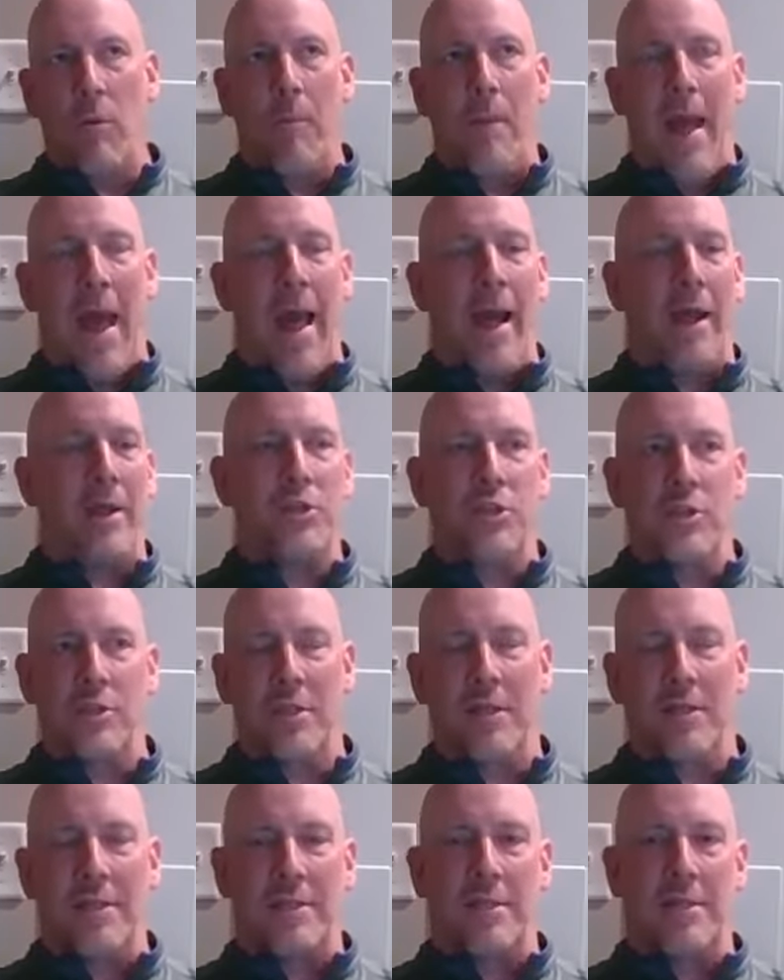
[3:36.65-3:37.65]
back just
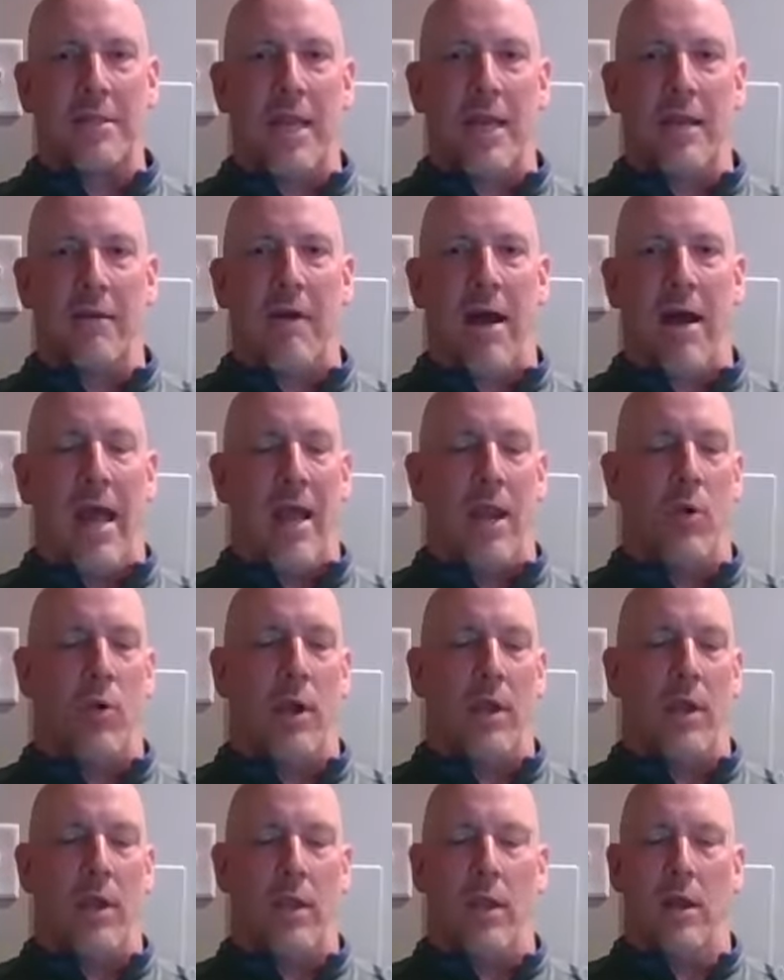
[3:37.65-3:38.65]
in the state of
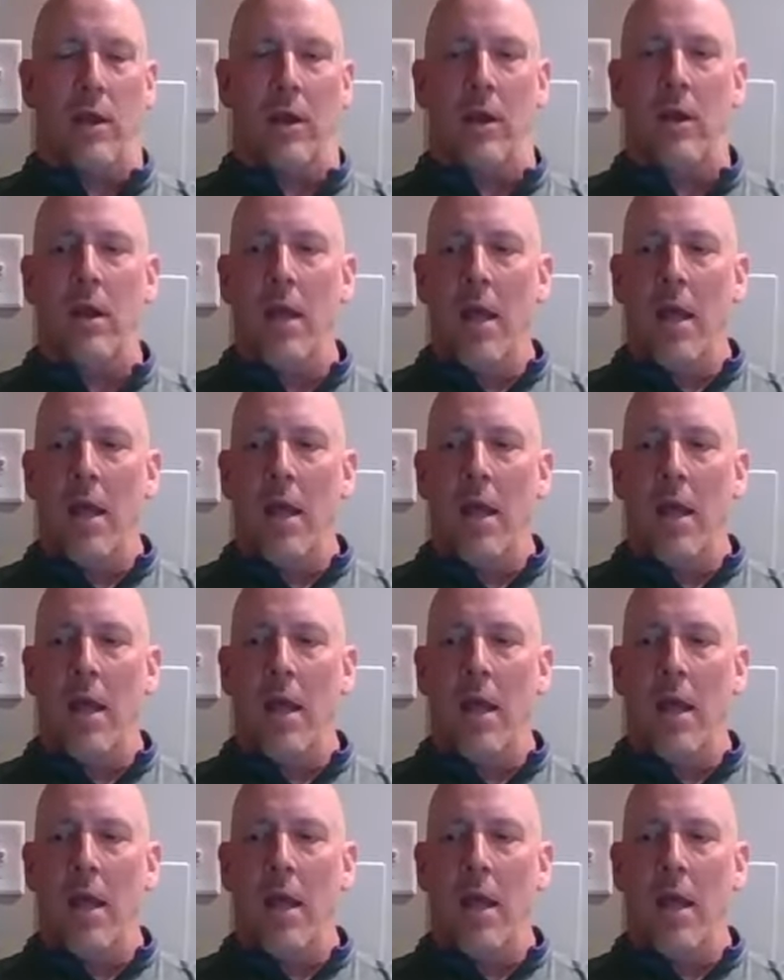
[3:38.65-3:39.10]
Iowa here